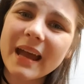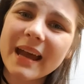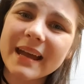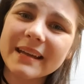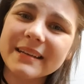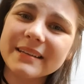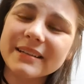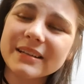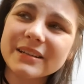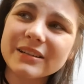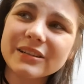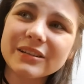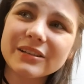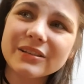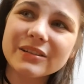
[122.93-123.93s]
and
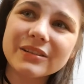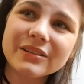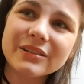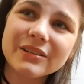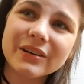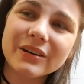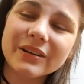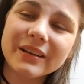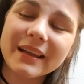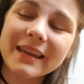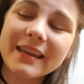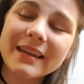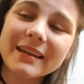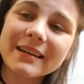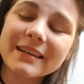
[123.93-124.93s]
not
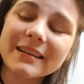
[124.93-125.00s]
like,